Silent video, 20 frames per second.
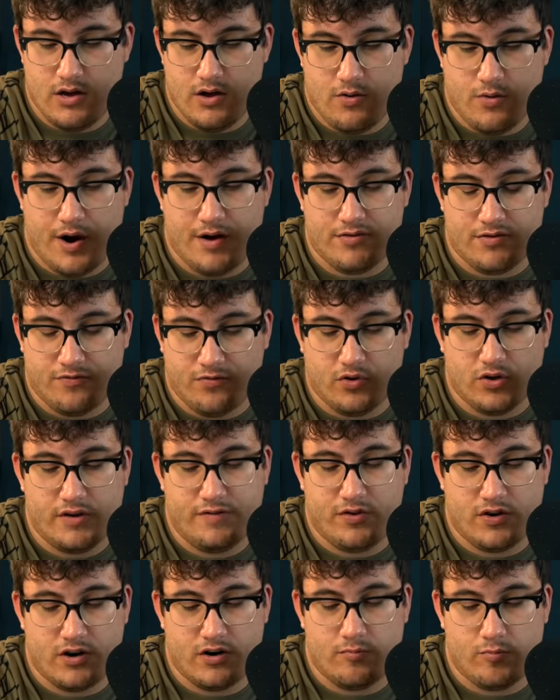we have the fully
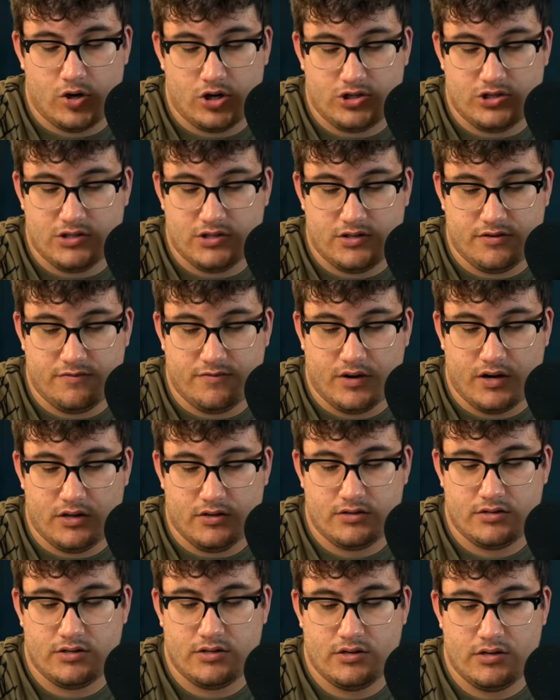funded emergency
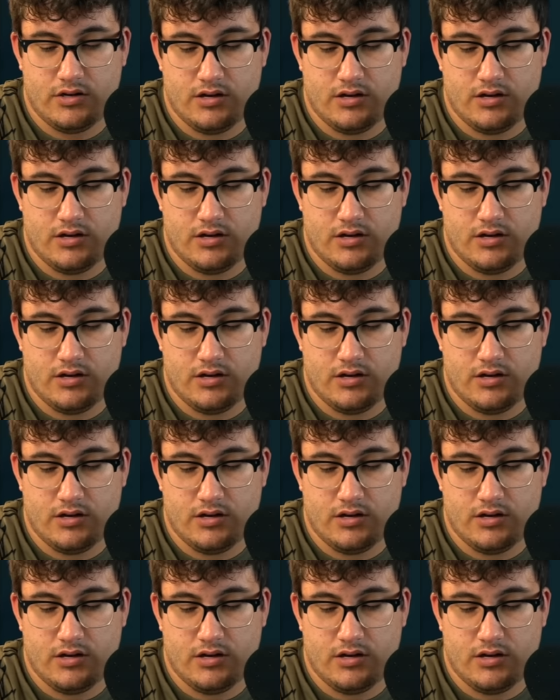fund,